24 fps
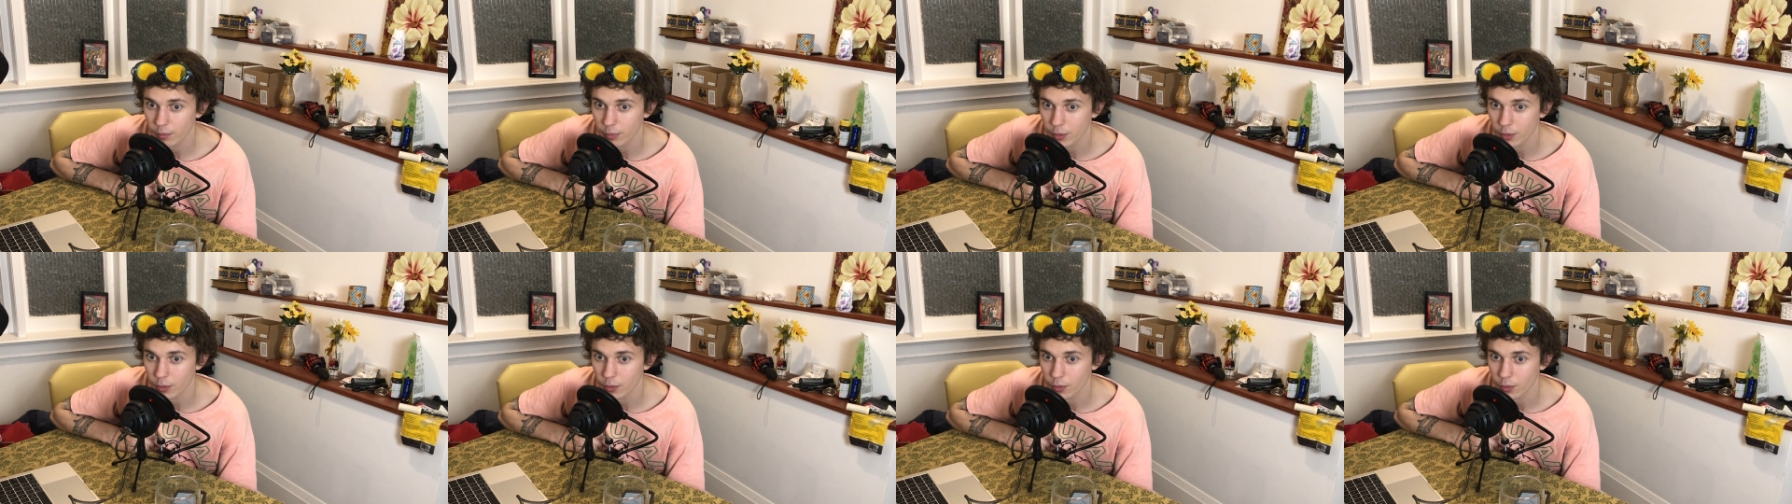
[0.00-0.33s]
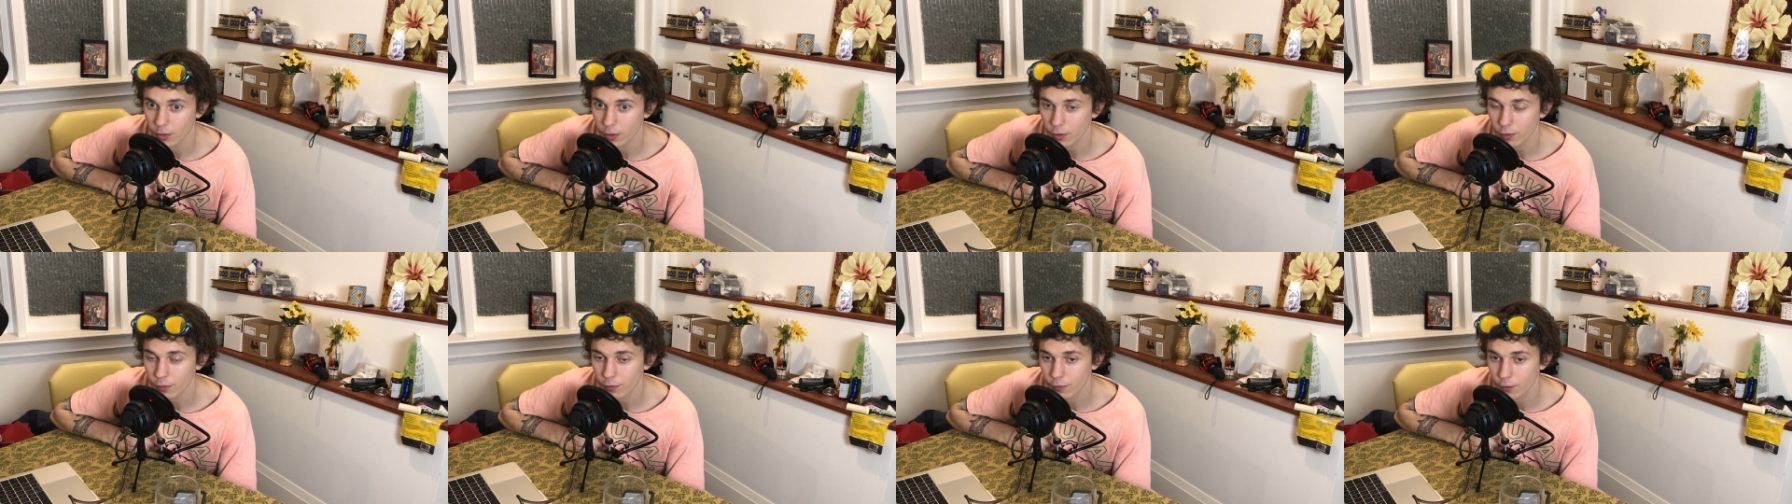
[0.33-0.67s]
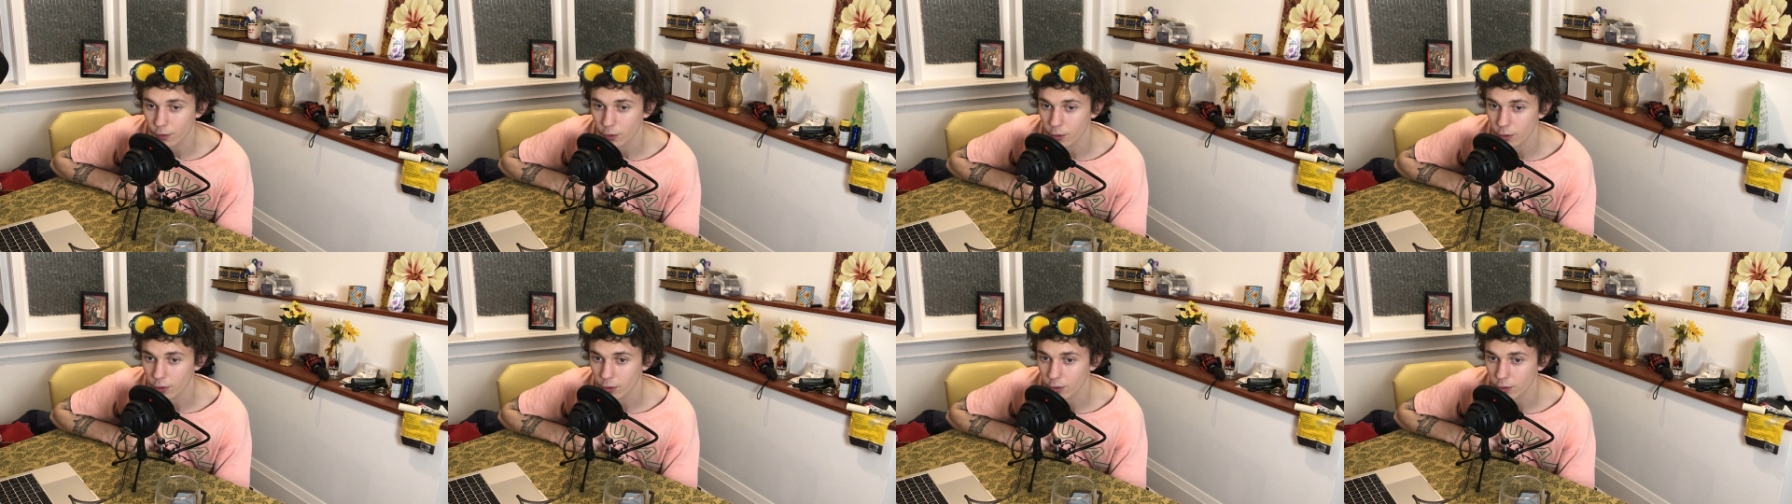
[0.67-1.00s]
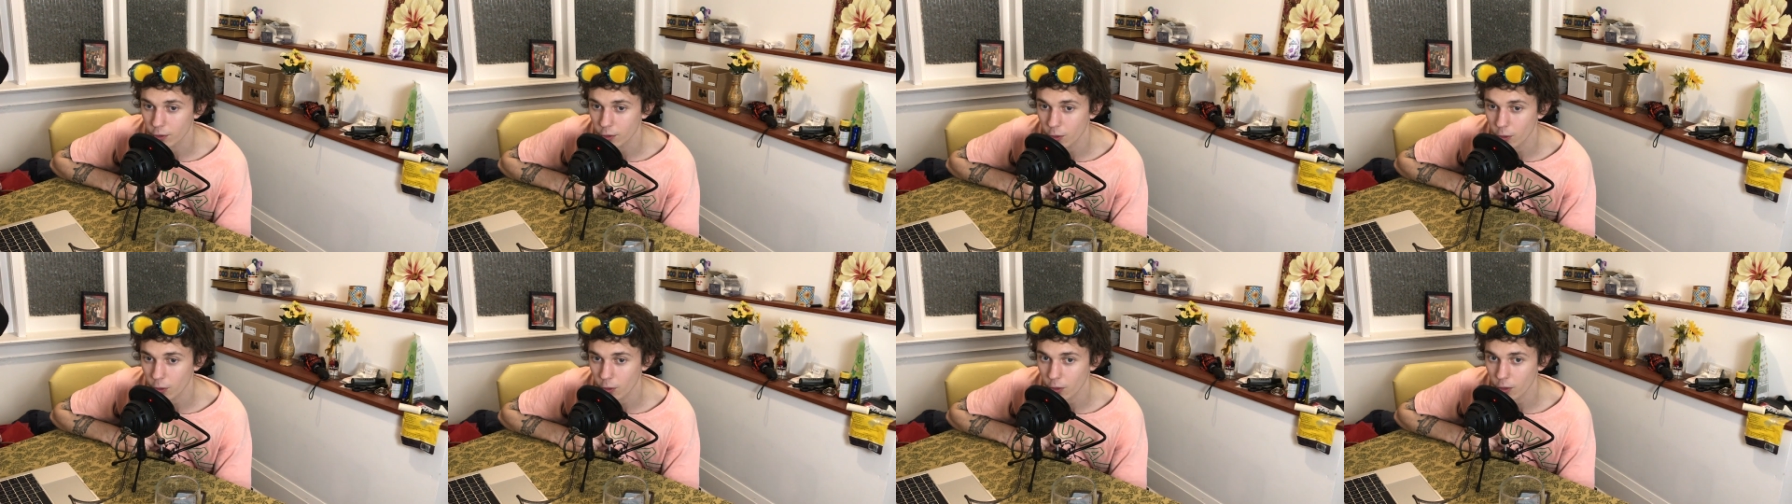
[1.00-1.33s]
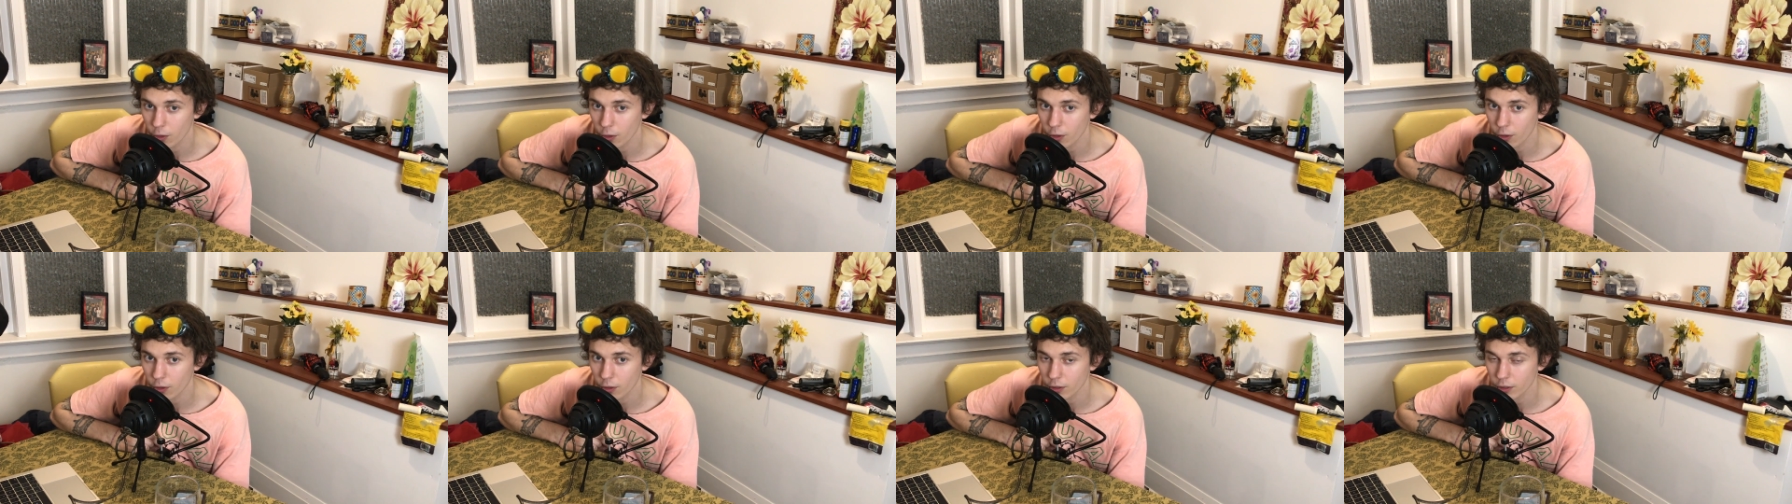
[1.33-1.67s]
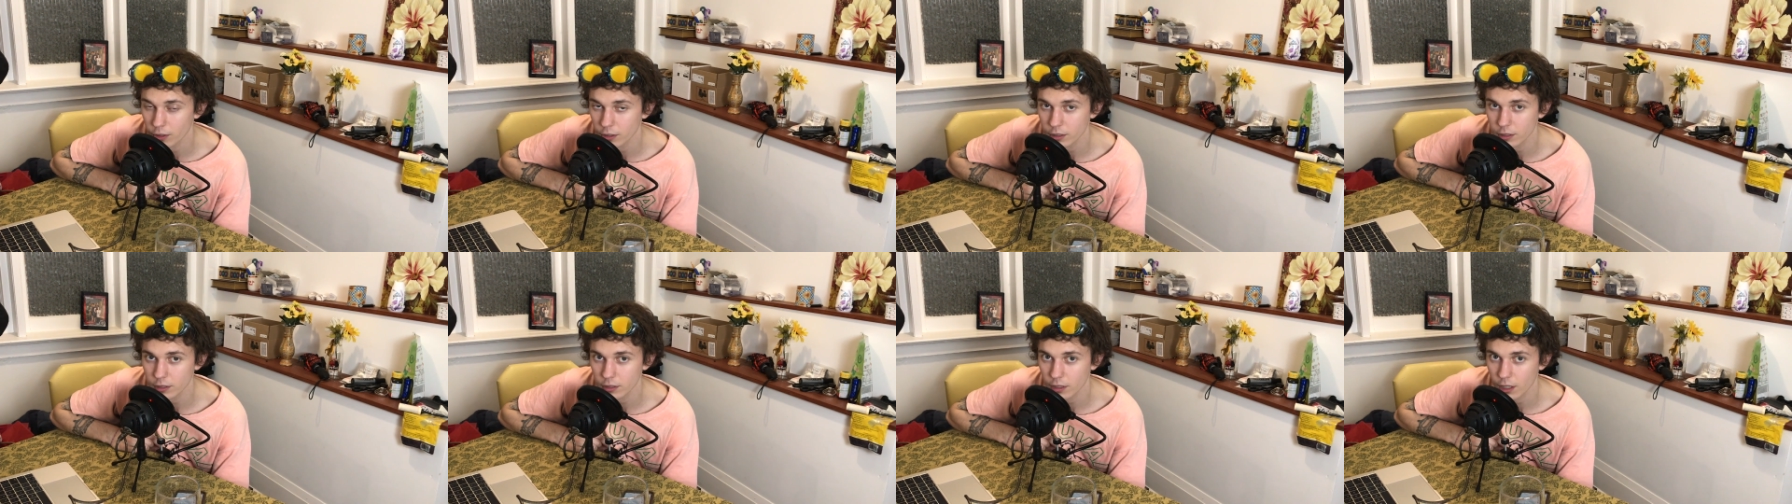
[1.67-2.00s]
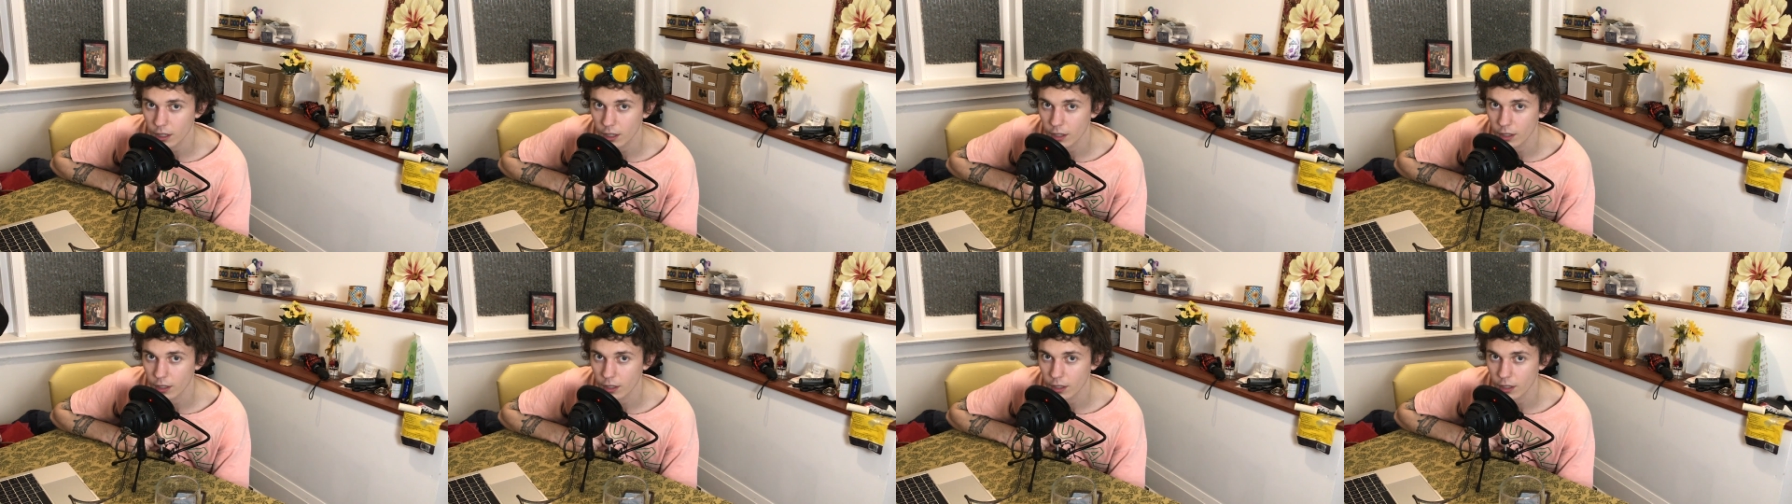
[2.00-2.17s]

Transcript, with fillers: beautiful girl